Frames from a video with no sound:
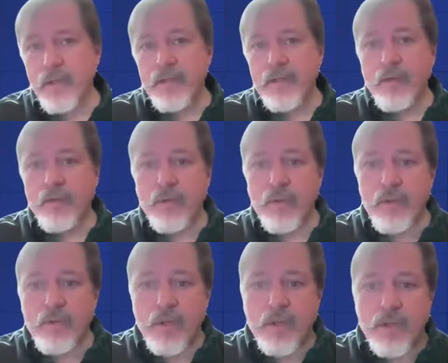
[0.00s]
So
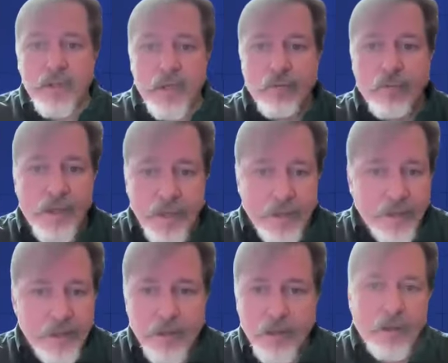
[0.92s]
you can dig right
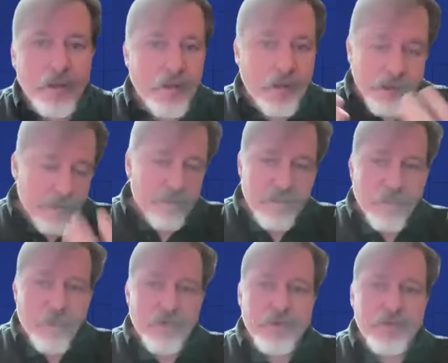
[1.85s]
in and
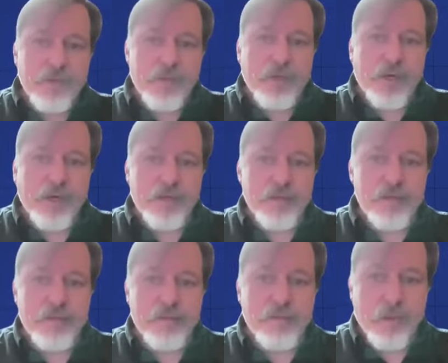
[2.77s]
expose those APIs
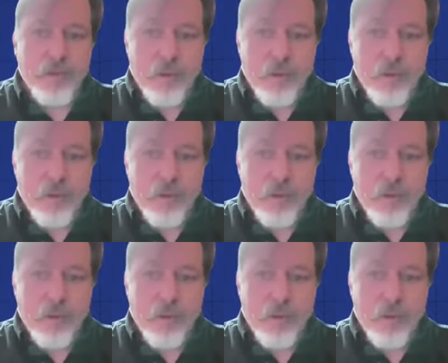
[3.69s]
to